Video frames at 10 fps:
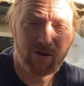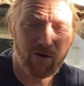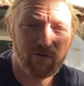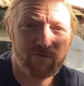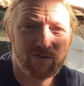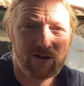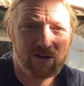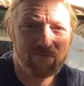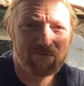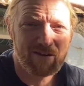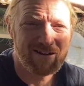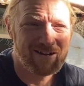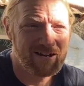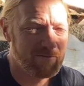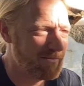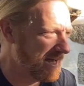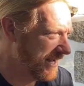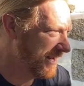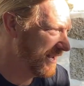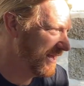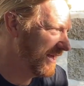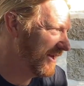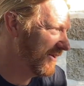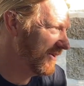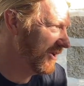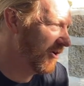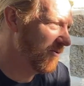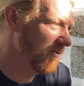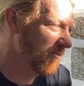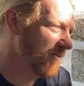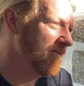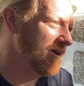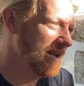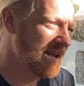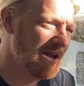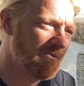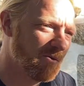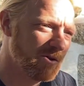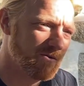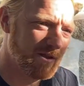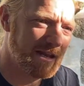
of, ah, man, you know, we really need water in the